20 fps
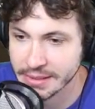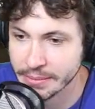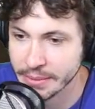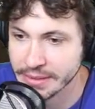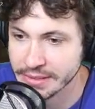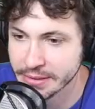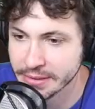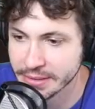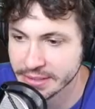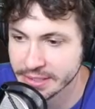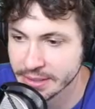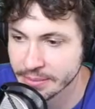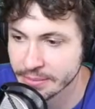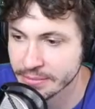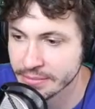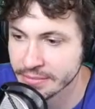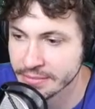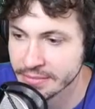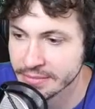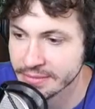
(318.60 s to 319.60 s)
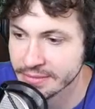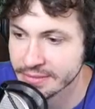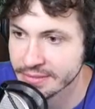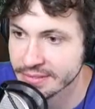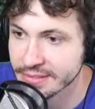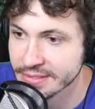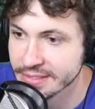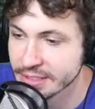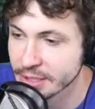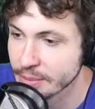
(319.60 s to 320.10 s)
Am I doing something?
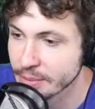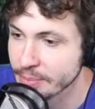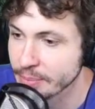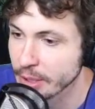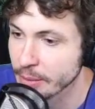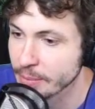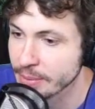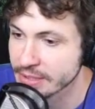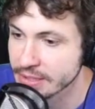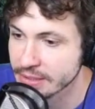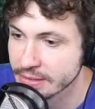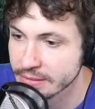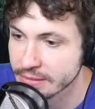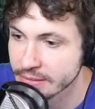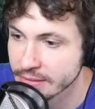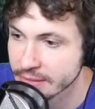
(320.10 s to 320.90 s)
Is there a purpose?